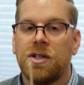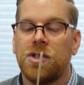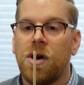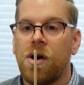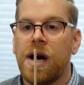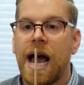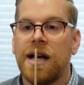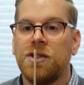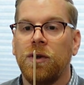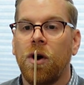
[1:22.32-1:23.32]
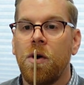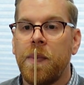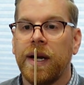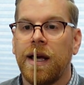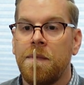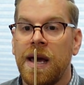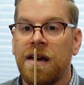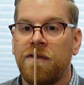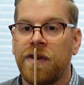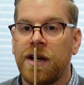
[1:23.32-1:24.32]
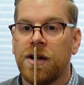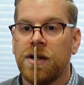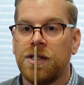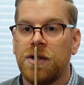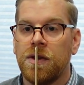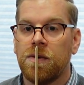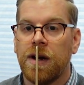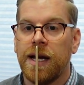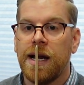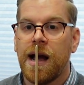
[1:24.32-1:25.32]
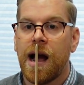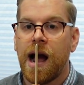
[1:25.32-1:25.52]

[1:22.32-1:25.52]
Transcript: So as you open, it may veer to the right,